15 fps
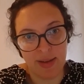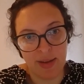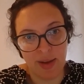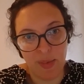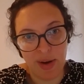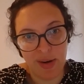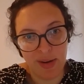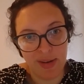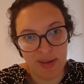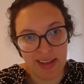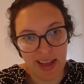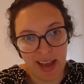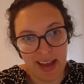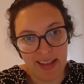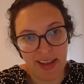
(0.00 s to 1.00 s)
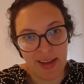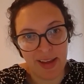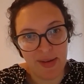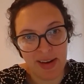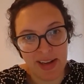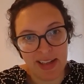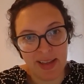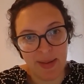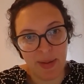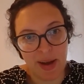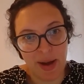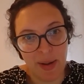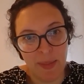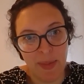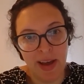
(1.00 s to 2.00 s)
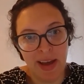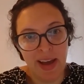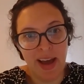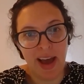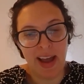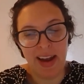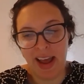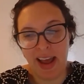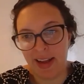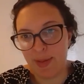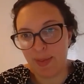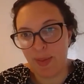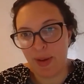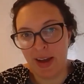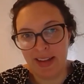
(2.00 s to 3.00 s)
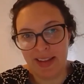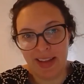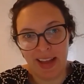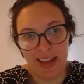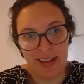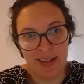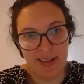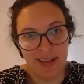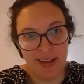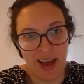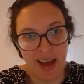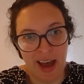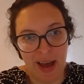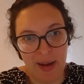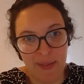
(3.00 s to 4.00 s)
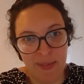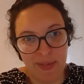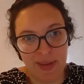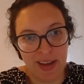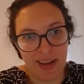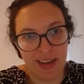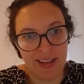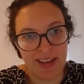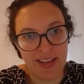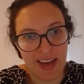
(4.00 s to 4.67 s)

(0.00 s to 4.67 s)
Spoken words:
So we're not saying that you need to become an expert in the